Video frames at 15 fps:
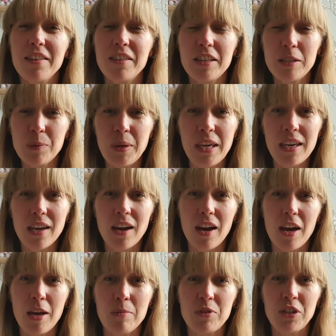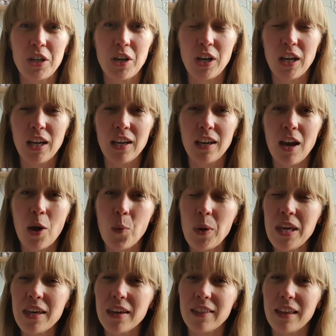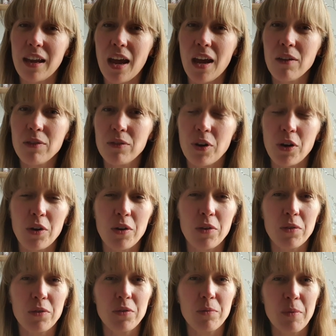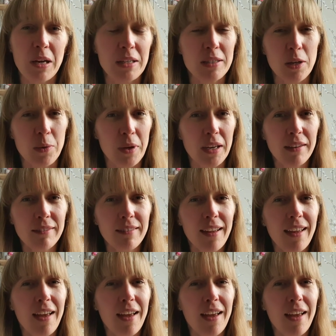This week, I am sharing a week in the life of my sewing,